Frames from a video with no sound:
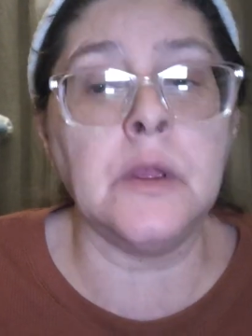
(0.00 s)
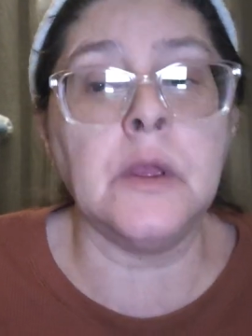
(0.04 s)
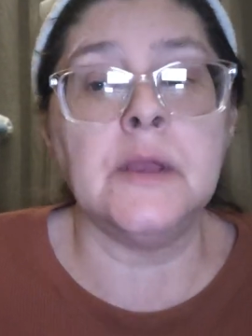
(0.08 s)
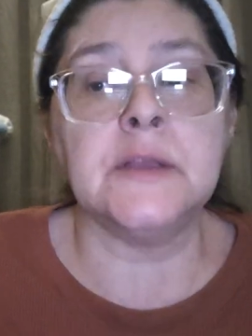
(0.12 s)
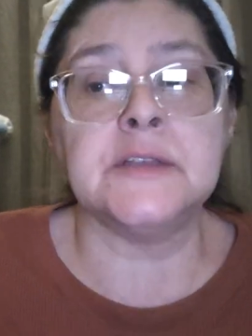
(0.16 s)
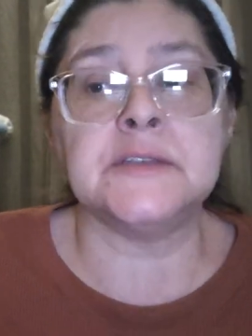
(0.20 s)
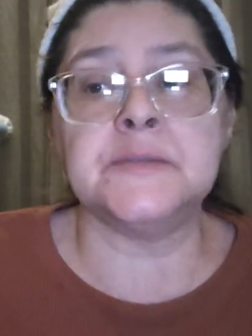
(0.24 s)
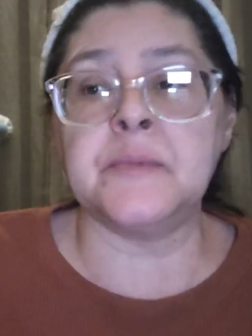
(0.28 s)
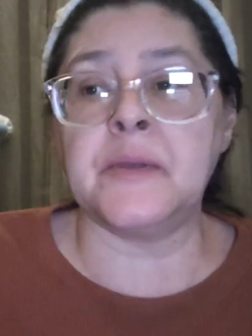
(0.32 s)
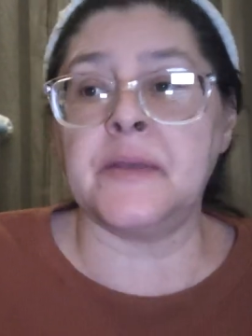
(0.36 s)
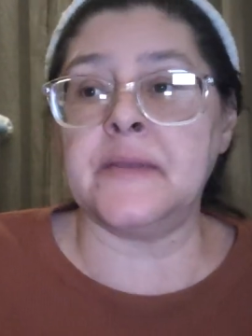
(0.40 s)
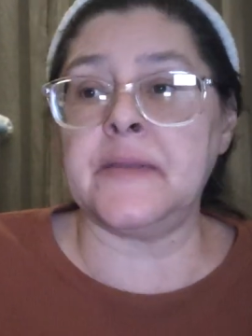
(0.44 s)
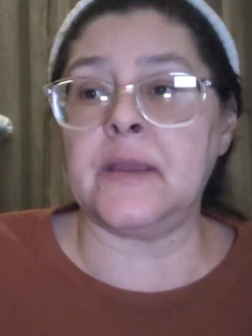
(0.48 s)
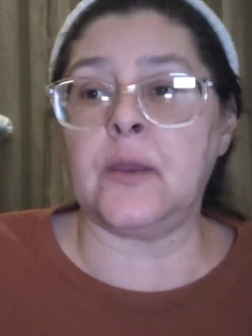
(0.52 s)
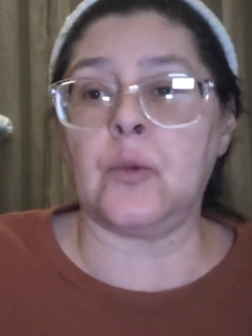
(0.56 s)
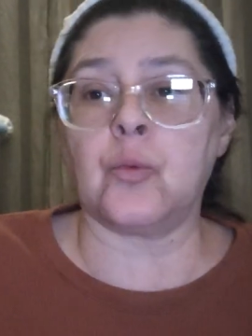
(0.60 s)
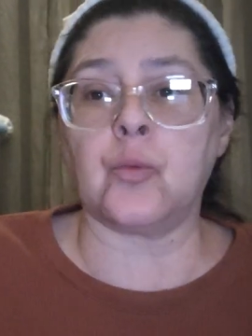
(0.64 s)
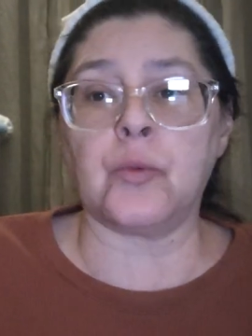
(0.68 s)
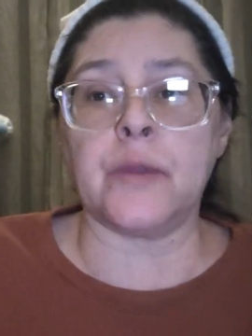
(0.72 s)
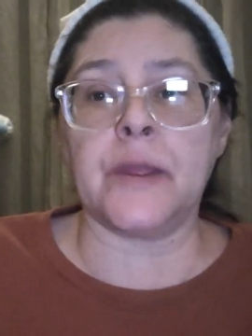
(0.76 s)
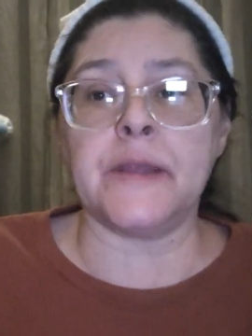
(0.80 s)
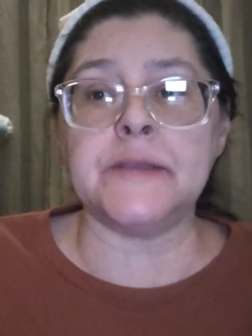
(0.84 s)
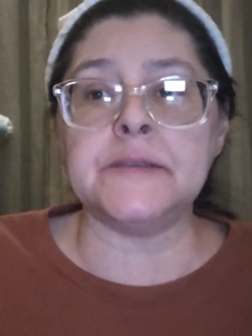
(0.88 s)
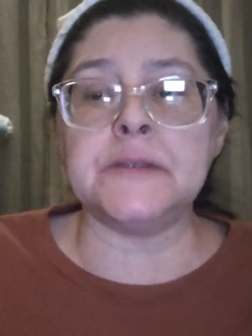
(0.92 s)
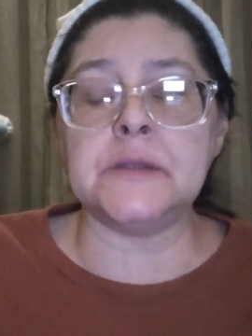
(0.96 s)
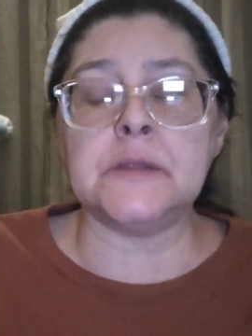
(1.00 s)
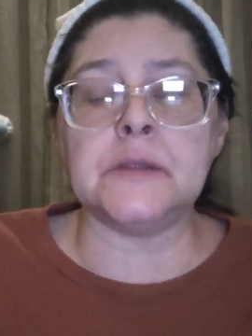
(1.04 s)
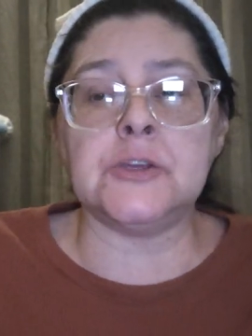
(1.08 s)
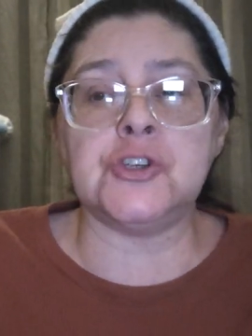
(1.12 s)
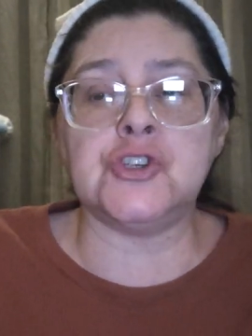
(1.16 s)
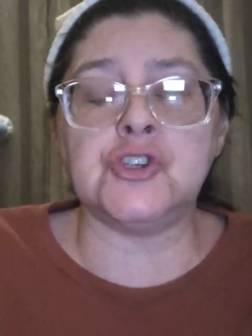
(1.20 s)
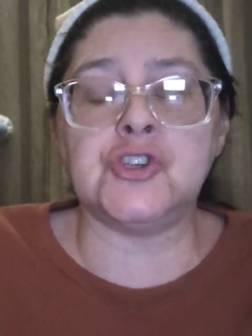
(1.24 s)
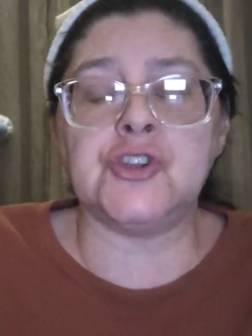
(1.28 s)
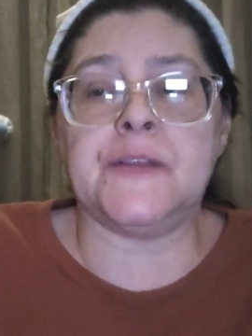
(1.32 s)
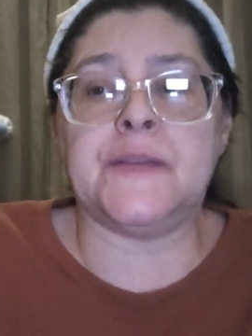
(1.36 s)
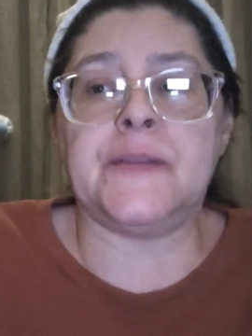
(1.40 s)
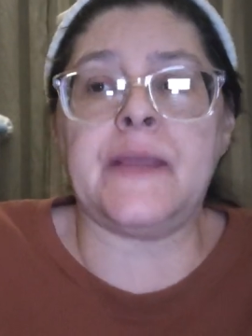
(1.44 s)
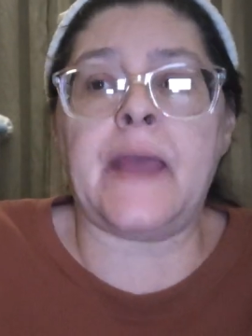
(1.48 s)
It smells like a red,
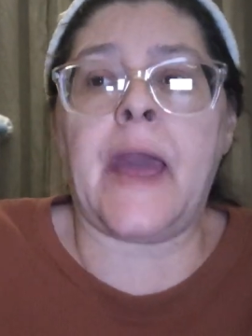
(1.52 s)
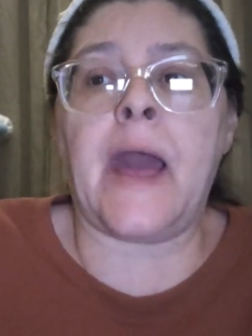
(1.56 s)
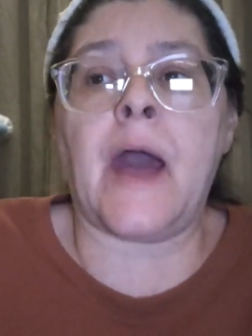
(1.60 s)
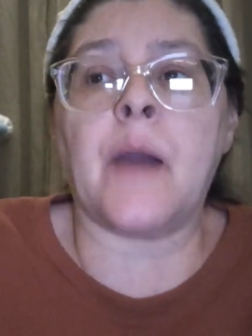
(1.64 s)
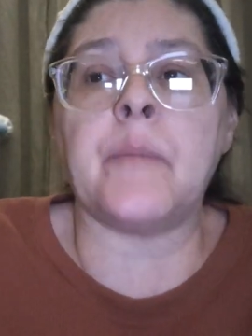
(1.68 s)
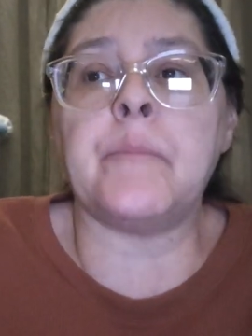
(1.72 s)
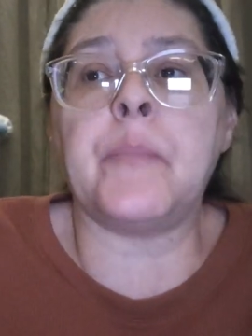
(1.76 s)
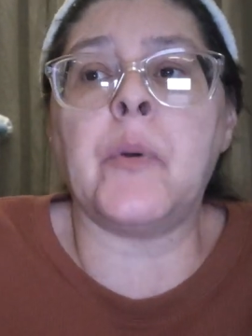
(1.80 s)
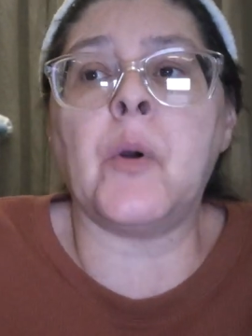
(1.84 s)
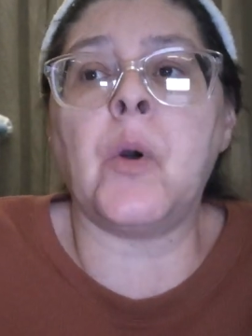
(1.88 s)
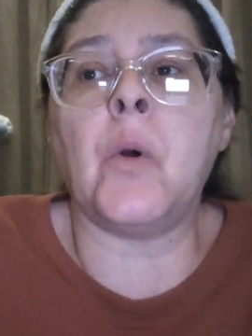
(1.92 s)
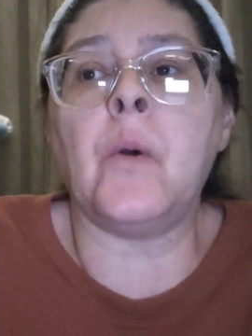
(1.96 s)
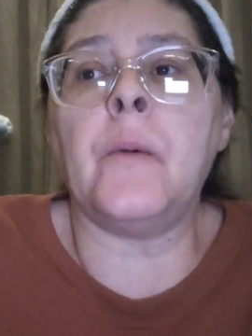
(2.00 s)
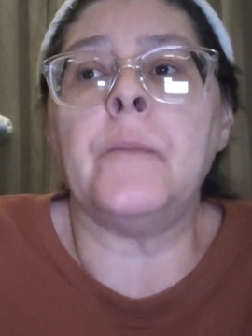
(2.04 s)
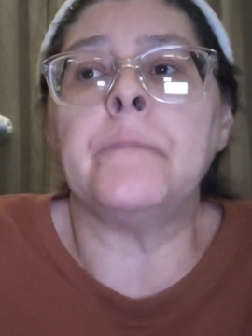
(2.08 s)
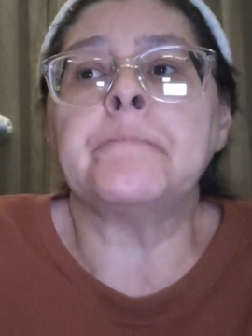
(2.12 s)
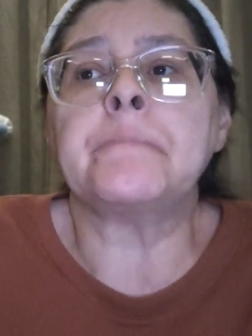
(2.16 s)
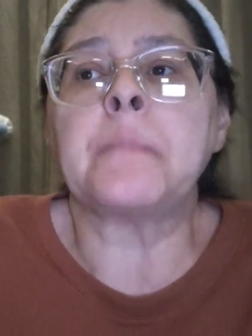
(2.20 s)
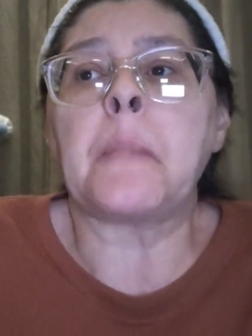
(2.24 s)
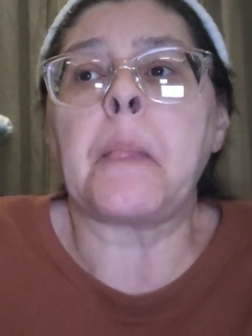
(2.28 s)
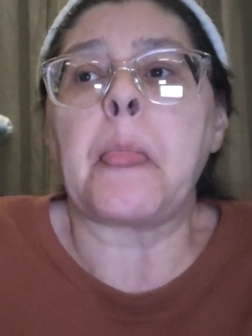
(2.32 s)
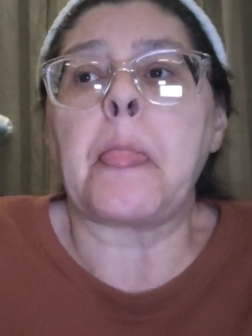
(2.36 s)
delicious apple.